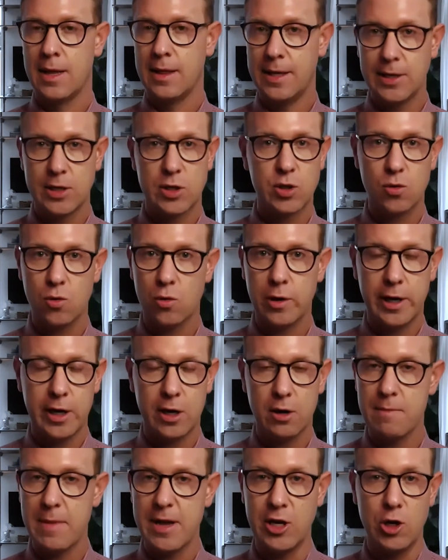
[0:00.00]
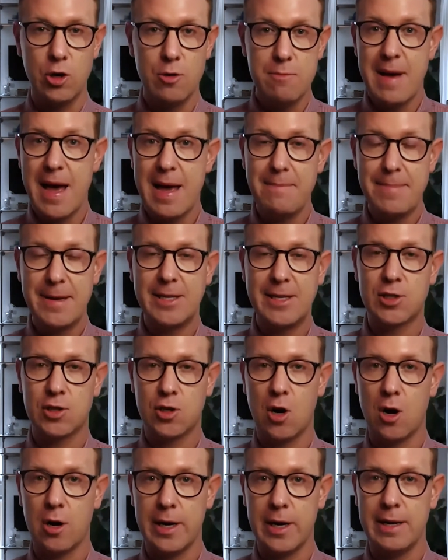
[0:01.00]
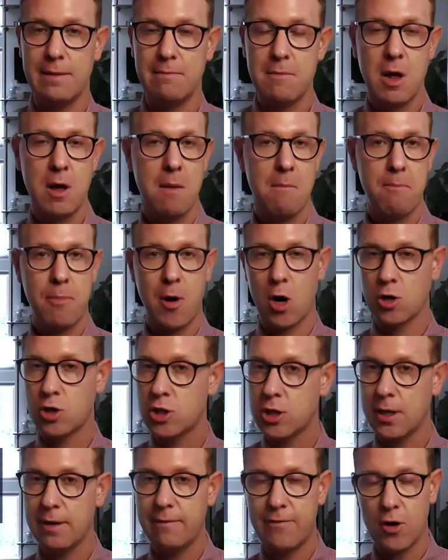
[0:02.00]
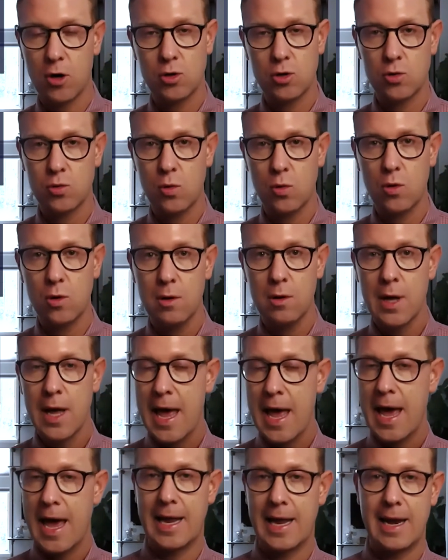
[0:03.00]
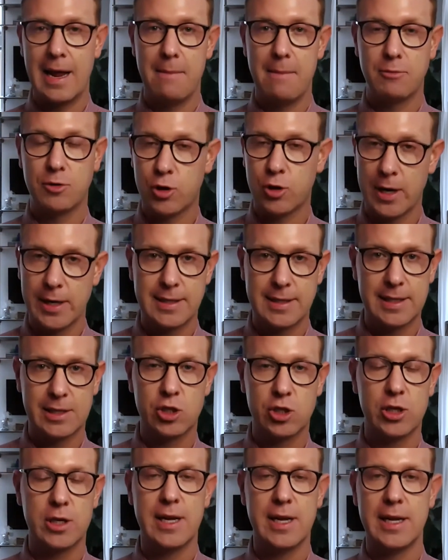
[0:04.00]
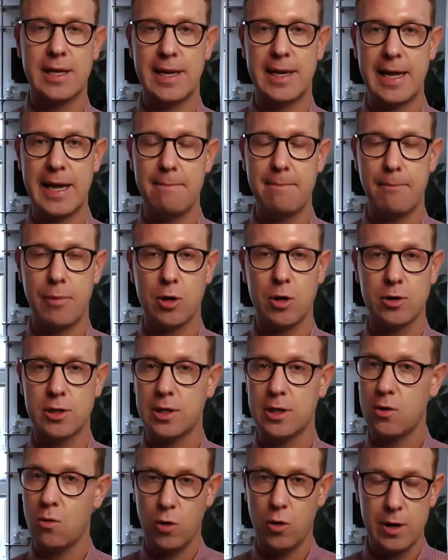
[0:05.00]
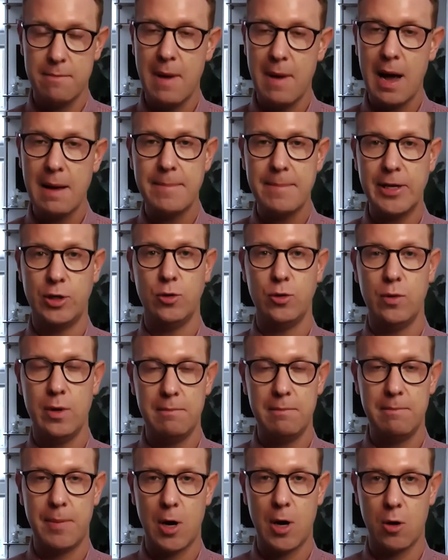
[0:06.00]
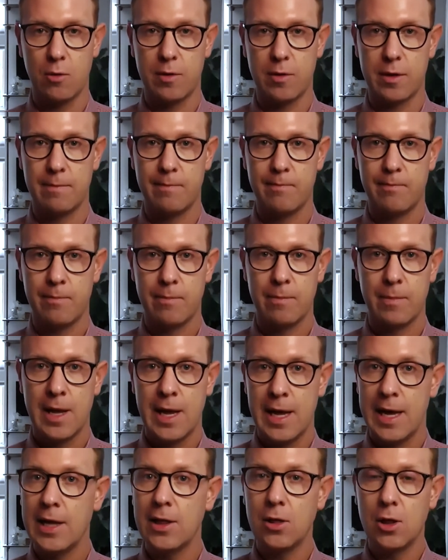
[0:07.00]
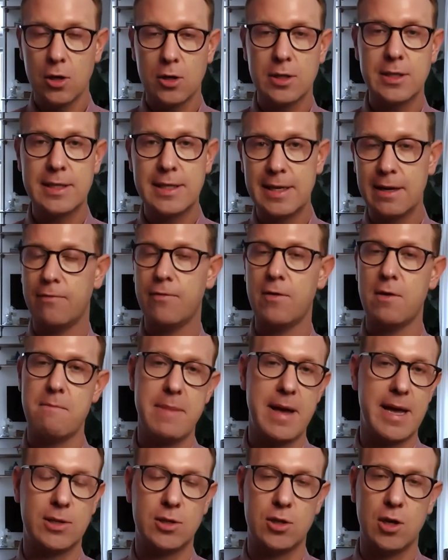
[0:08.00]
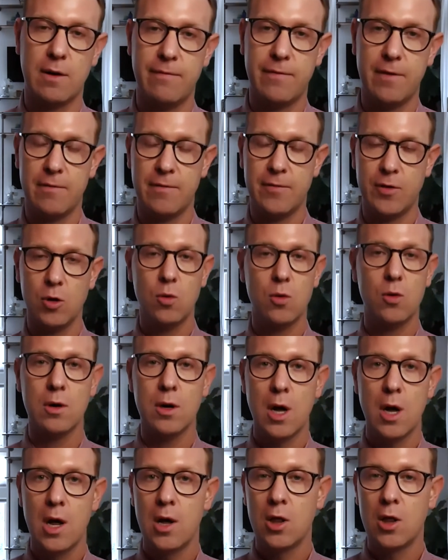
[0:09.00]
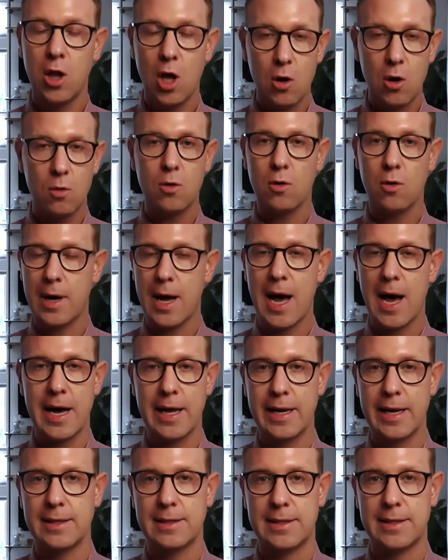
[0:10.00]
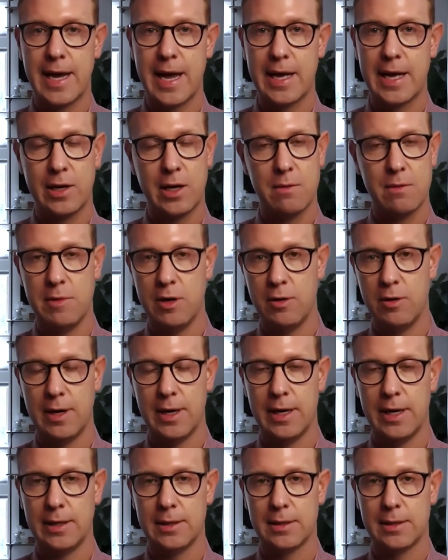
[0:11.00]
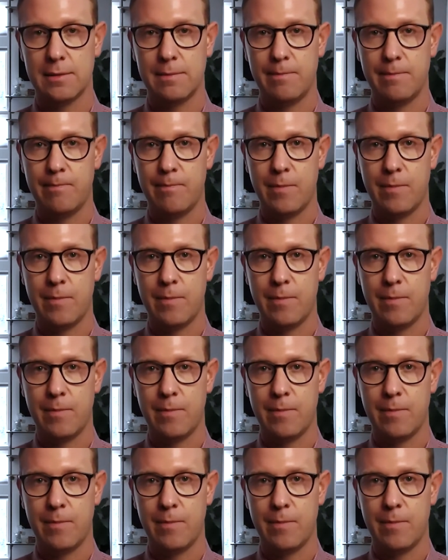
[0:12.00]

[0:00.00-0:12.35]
This school year, you may be starting partially virtual and transition into in-person, or you might be doing both. It looks different based off of your local guidance and communities.